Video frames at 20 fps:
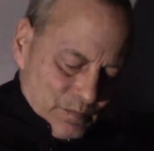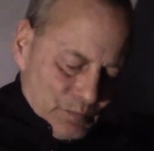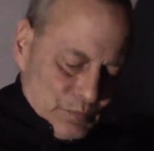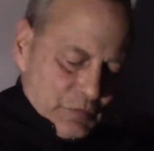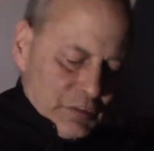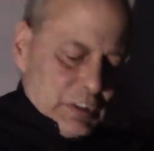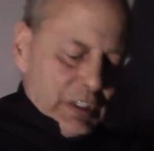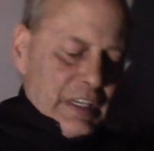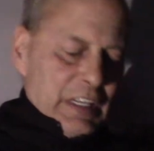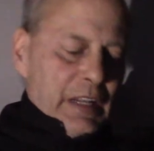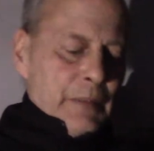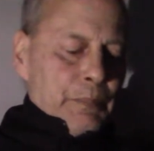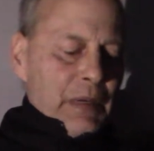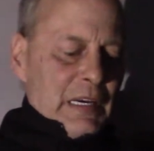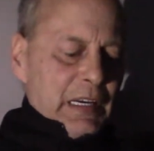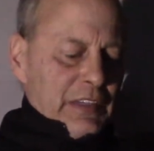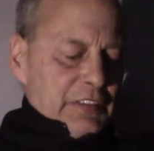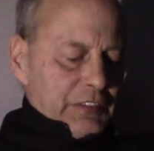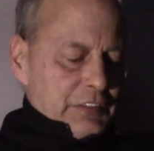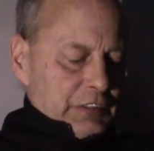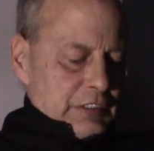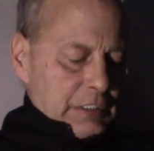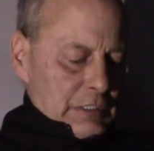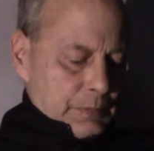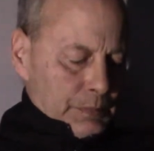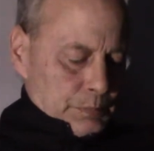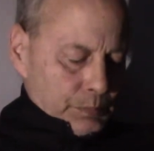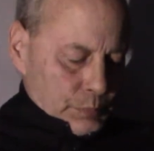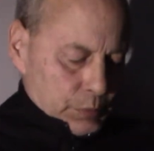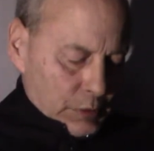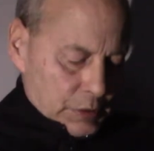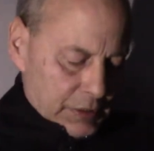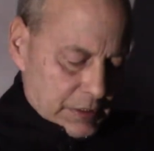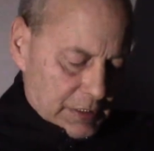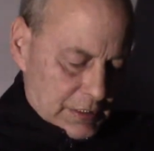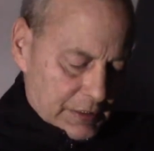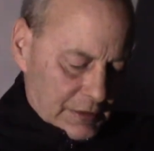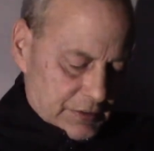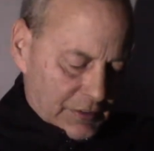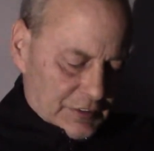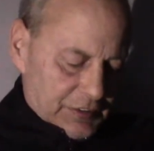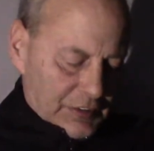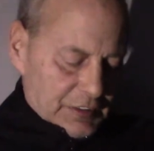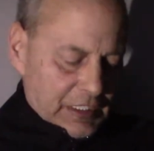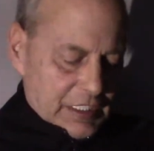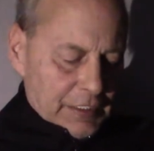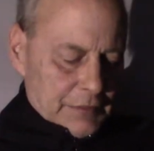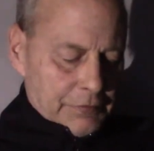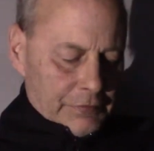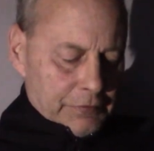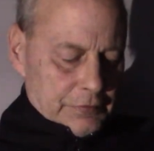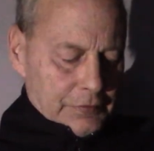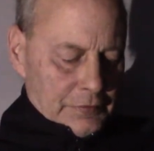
get it past there, put it on safe.